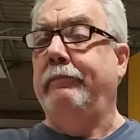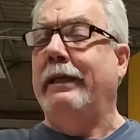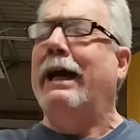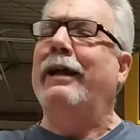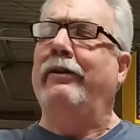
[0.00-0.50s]

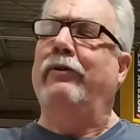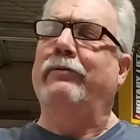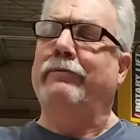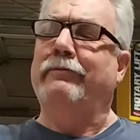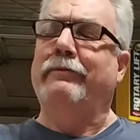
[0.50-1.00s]
Yeah, I know,
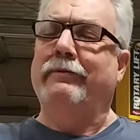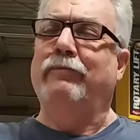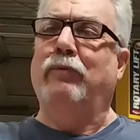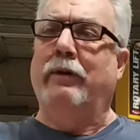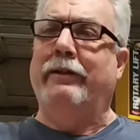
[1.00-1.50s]

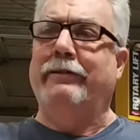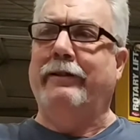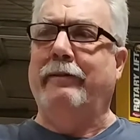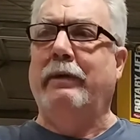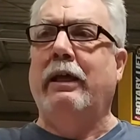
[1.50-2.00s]
1 at a
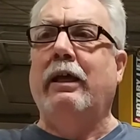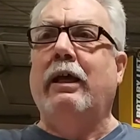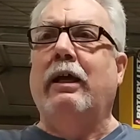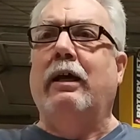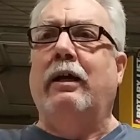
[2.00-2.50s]

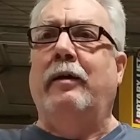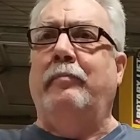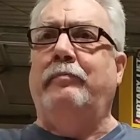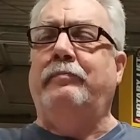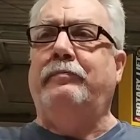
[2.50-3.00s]
time.